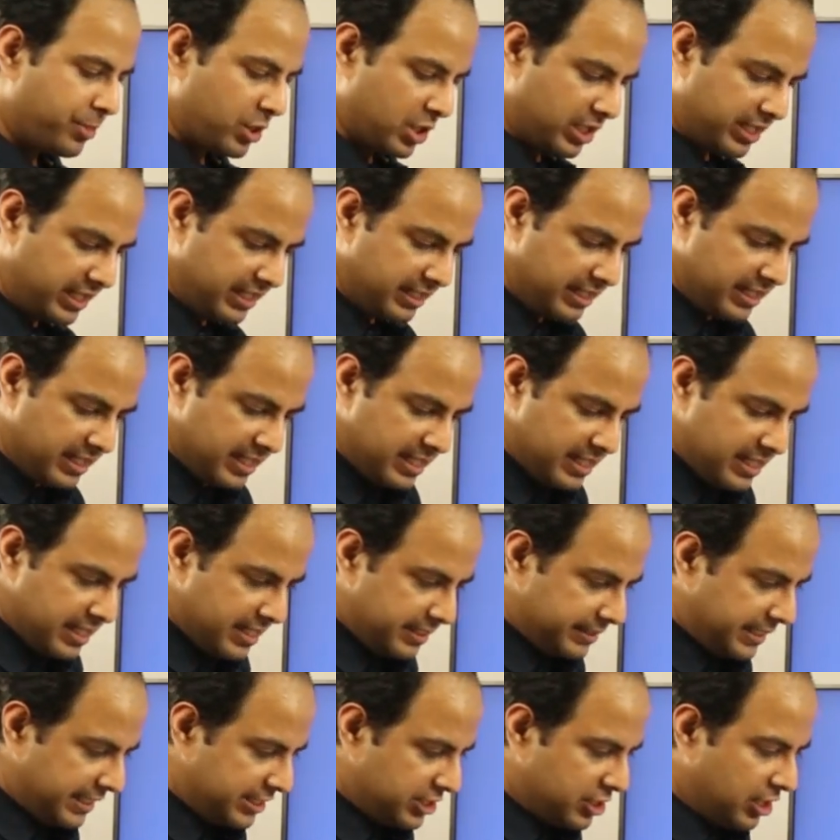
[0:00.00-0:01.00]
Okay,
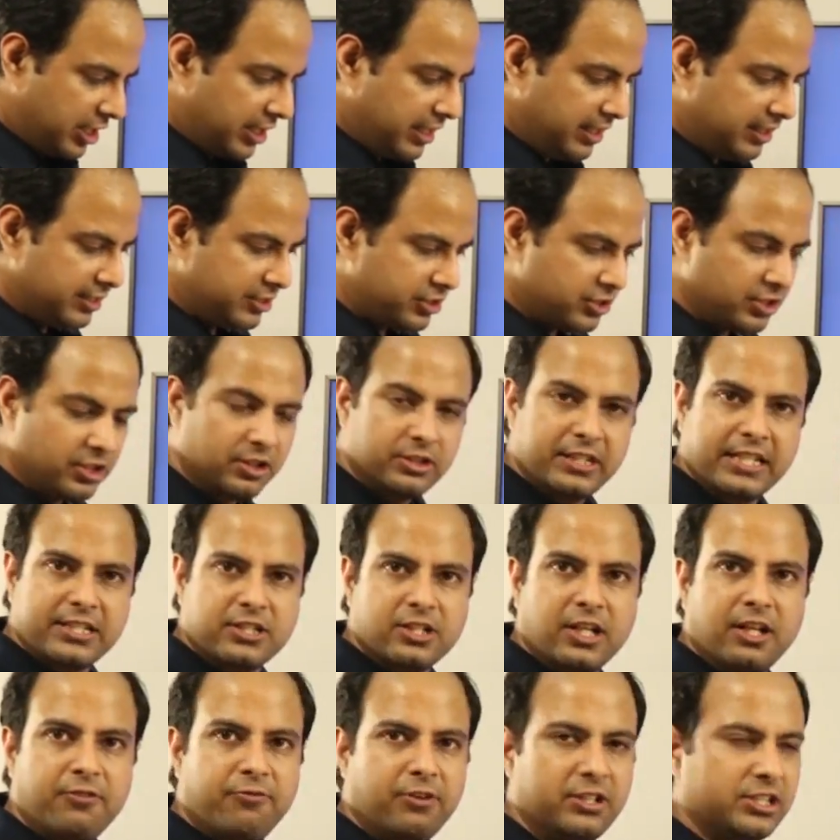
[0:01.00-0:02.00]
that's all. So
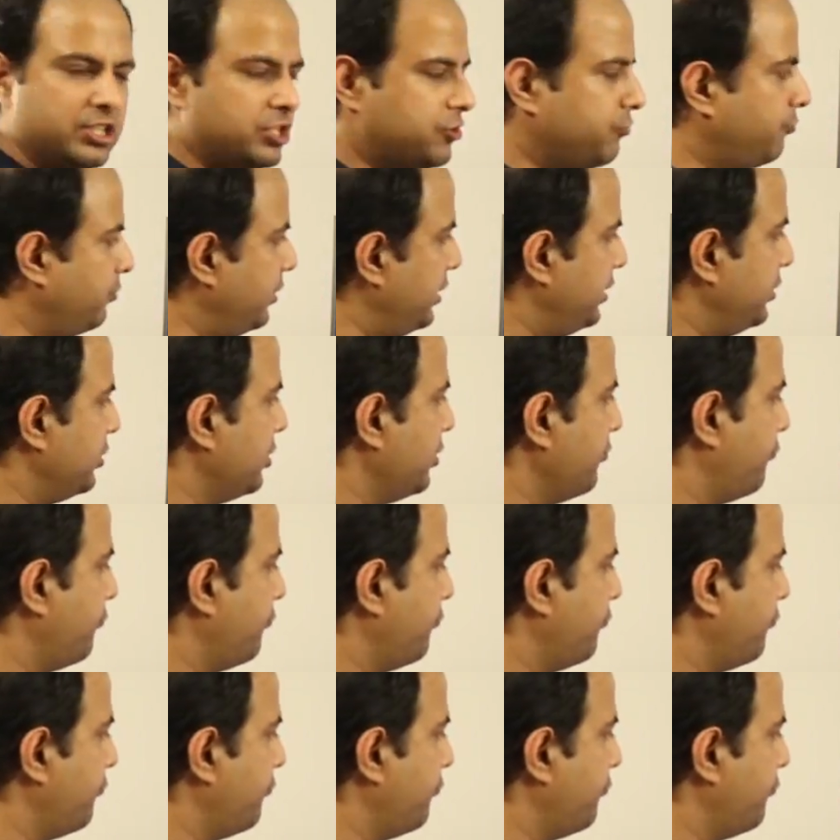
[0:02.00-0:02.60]
that's all for this video.